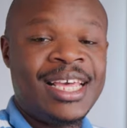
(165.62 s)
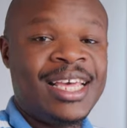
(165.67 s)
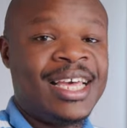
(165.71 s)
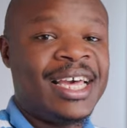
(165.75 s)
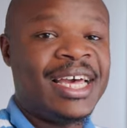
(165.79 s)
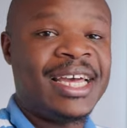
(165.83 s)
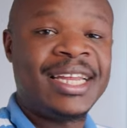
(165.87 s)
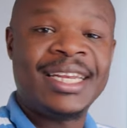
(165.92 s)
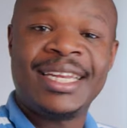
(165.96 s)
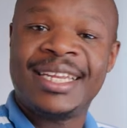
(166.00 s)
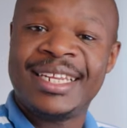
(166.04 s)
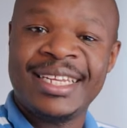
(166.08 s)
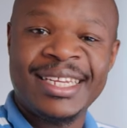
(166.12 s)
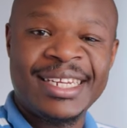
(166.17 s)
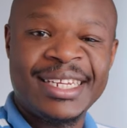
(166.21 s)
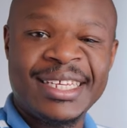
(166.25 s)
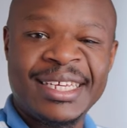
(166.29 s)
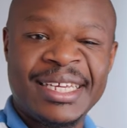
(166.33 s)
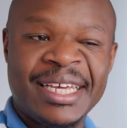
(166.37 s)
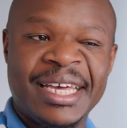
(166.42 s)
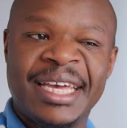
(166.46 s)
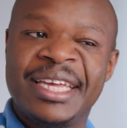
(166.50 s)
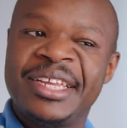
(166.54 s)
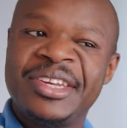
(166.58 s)
And
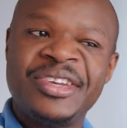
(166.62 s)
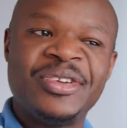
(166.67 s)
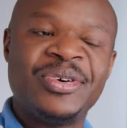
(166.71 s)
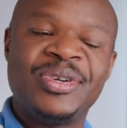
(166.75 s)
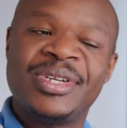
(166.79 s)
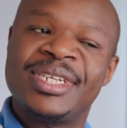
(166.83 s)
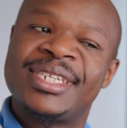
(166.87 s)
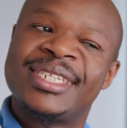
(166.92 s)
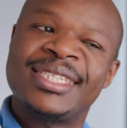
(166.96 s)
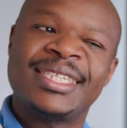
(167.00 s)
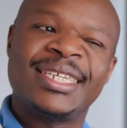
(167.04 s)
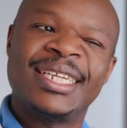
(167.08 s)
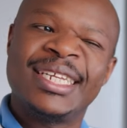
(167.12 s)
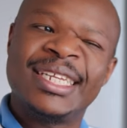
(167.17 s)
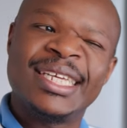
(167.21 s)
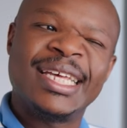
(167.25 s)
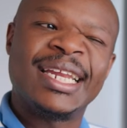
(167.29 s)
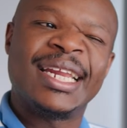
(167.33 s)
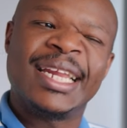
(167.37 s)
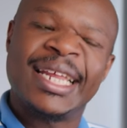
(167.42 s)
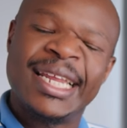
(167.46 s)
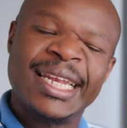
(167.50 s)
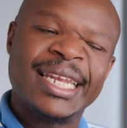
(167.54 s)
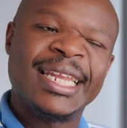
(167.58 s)
really, I don't really,
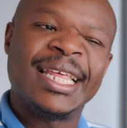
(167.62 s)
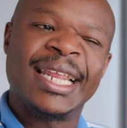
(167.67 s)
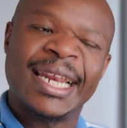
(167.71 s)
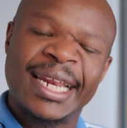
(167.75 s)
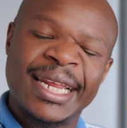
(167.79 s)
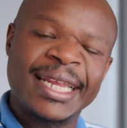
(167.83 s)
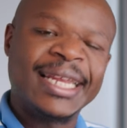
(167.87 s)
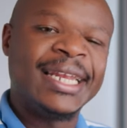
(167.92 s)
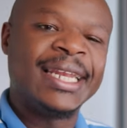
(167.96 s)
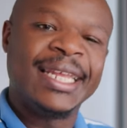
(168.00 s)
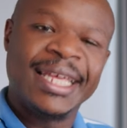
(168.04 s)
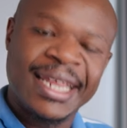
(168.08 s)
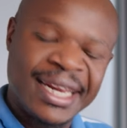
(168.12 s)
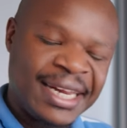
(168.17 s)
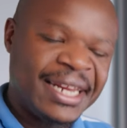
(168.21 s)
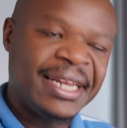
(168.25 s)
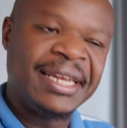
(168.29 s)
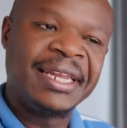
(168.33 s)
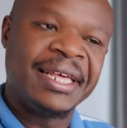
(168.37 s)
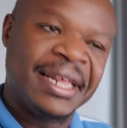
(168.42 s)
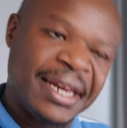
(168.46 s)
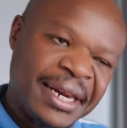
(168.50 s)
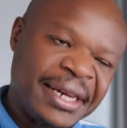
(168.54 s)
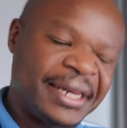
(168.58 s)
really, really,
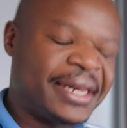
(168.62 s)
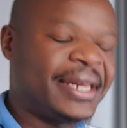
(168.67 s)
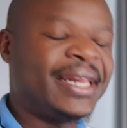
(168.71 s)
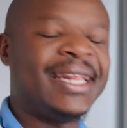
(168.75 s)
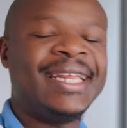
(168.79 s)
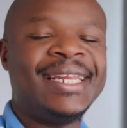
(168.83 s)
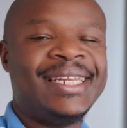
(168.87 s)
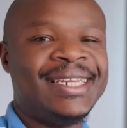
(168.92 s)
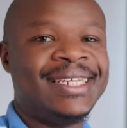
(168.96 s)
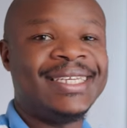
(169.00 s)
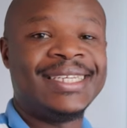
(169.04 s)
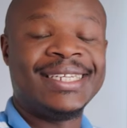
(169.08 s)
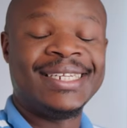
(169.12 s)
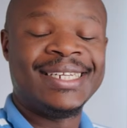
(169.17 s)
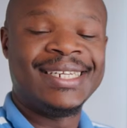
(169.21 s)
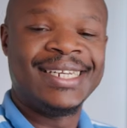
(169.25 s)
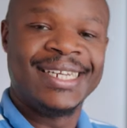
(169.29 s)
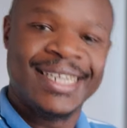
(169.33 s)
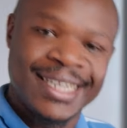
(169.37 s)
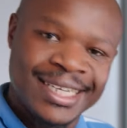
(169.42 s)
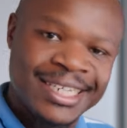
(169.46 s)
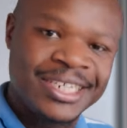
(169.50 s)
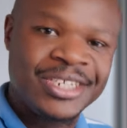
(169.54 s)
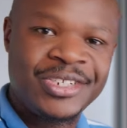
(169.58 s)
really, really
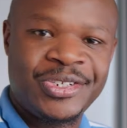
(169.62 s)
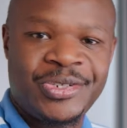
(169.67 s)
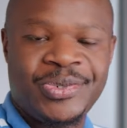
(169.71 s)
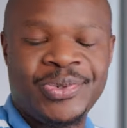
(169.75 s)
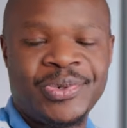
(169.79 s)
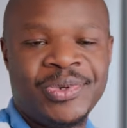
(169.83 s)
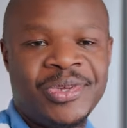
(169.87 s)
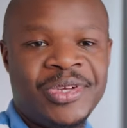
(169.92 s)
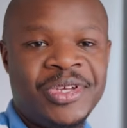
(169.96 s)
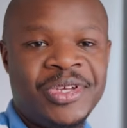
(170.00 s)
need to,